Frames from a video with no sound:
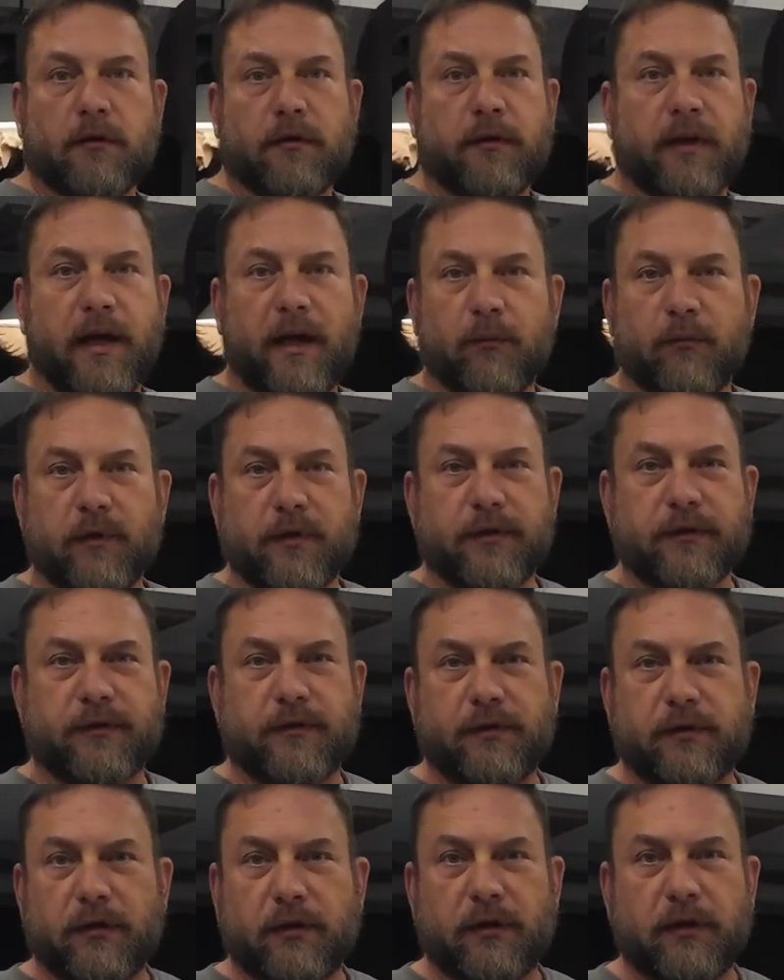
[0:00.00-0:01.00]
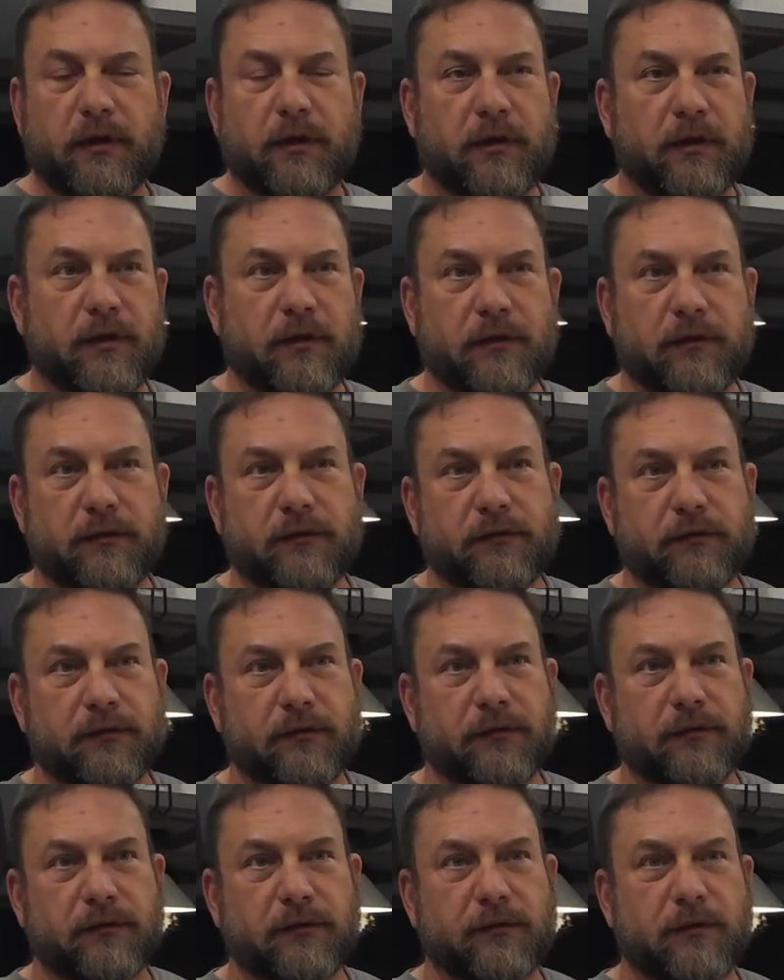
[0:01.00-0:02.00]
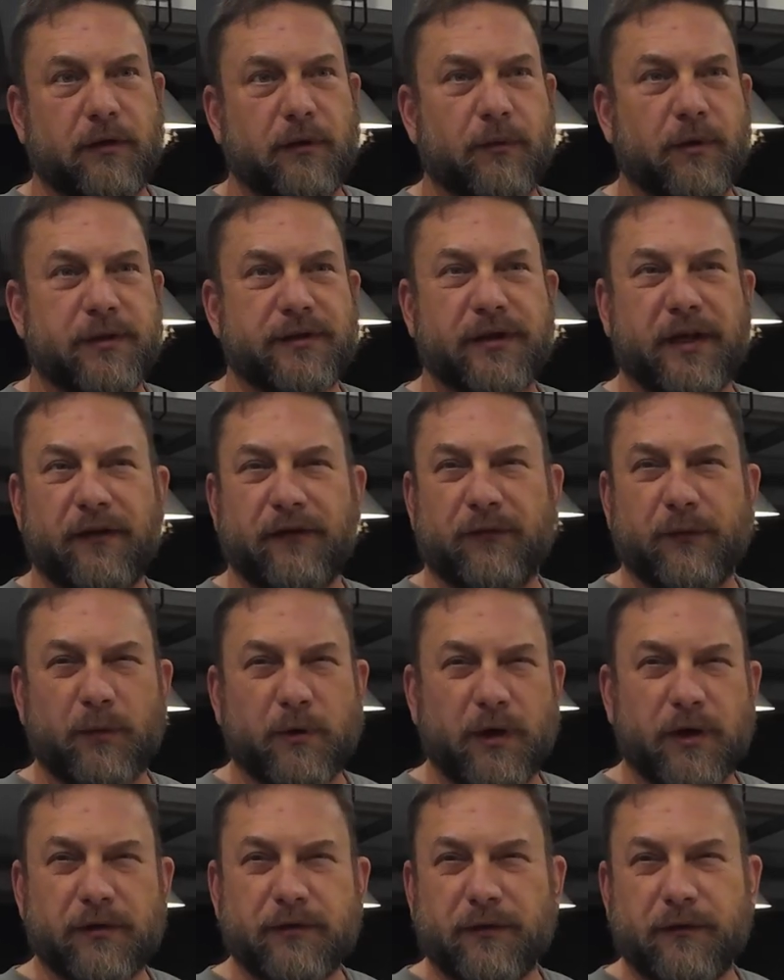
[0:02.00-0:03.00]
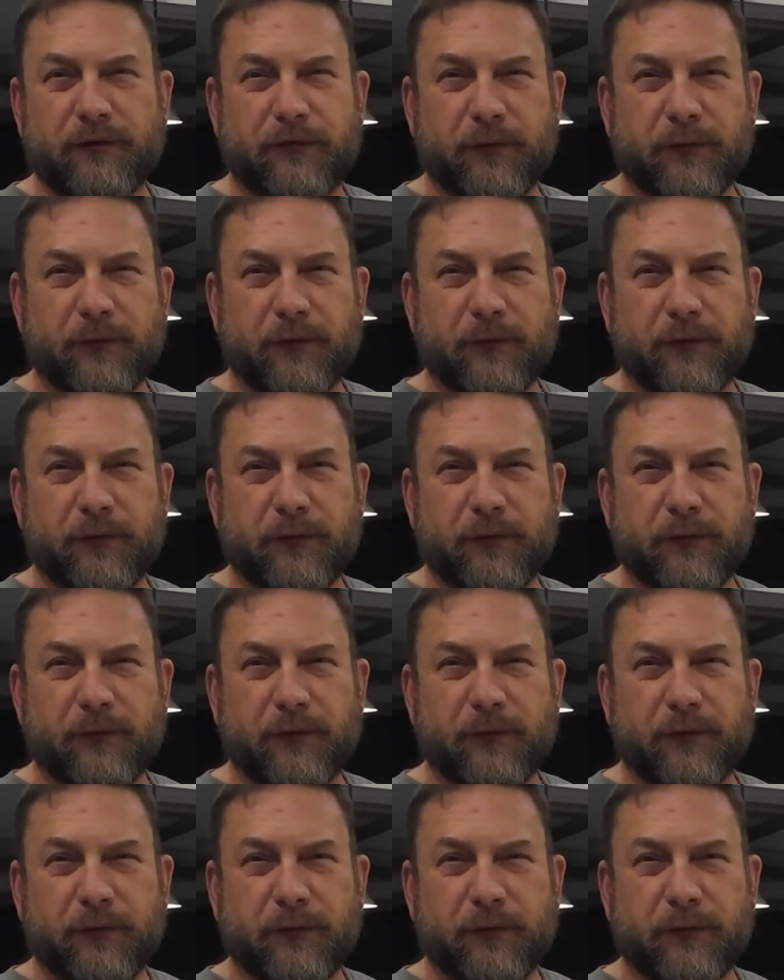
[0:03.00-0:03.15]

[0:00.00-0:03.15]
that was, I want to say $400,